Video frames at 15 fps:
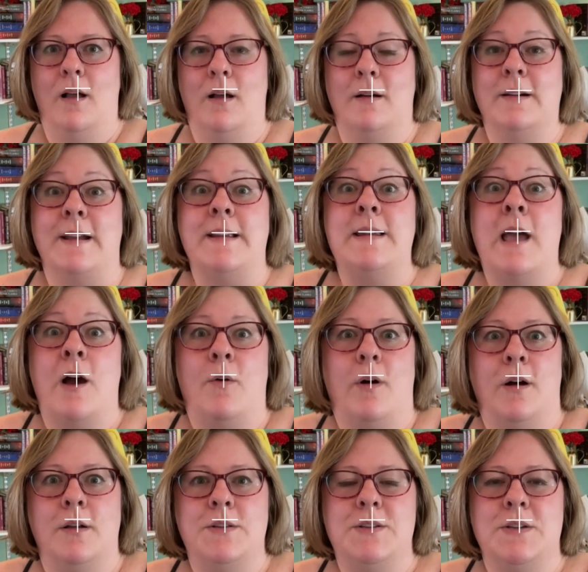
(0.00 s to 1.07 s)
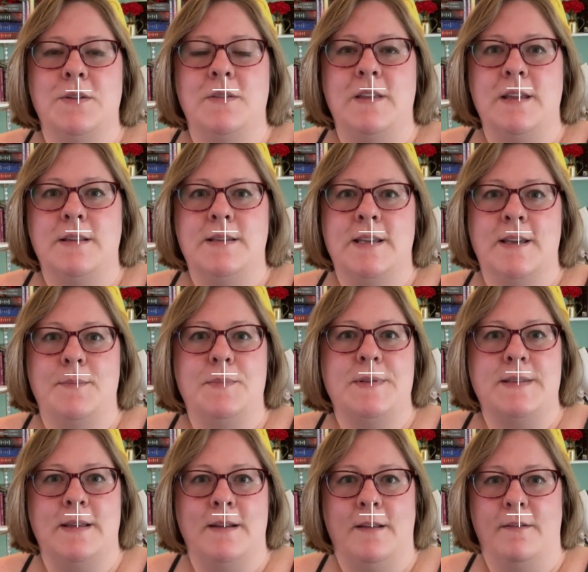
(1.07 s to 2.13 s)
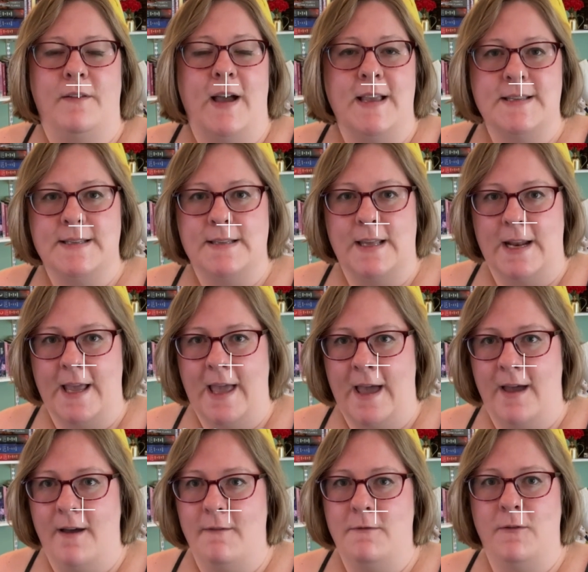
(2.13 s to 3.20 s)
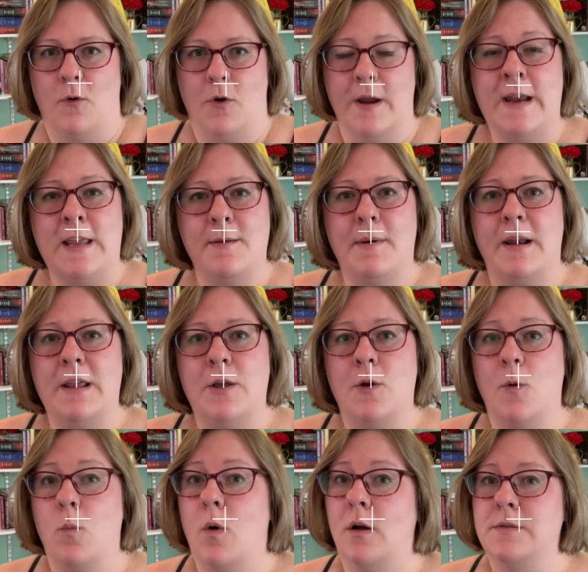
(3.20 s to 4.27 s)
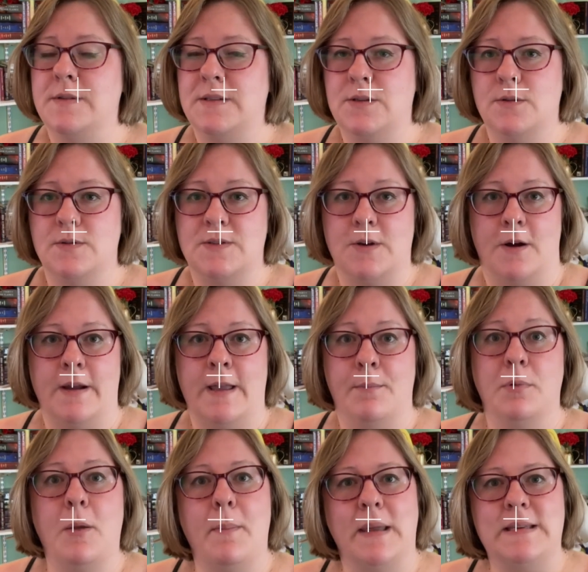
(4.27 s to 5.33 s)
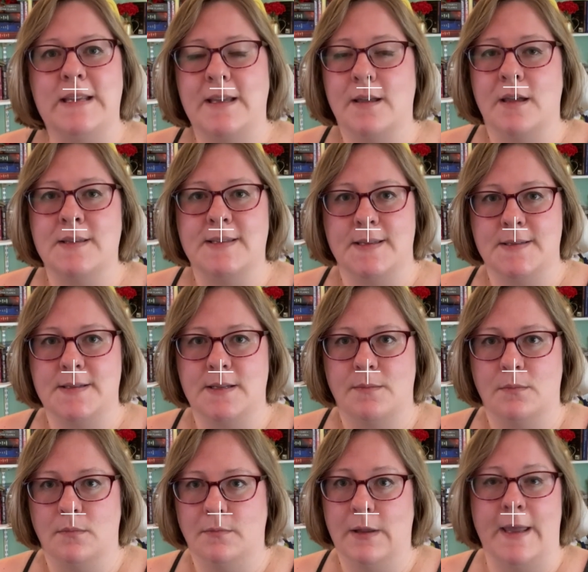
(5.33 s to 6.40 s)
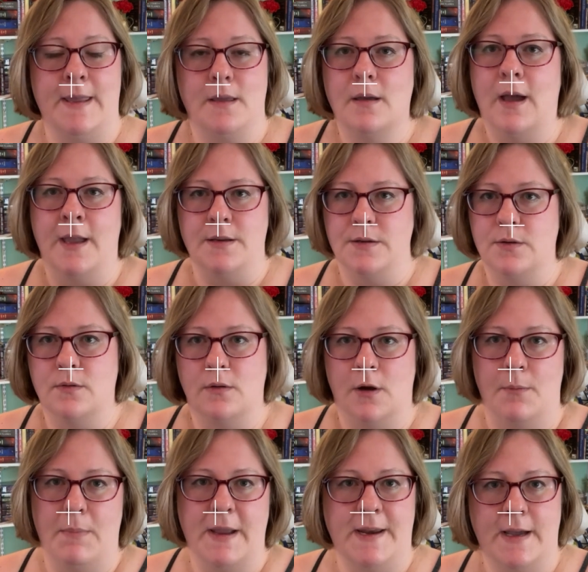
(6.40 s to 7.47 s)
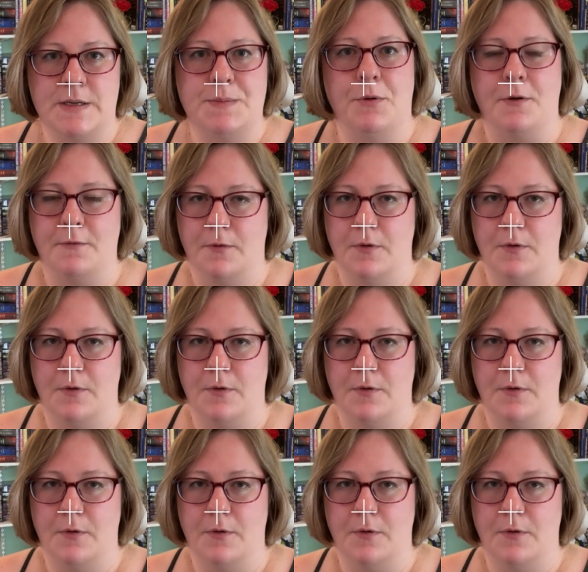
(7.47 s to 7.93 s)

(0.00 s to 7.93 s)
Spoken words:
All right, now on to the tips and advice that I have for anybody who wants to start implementing a system like I do on my dashboard for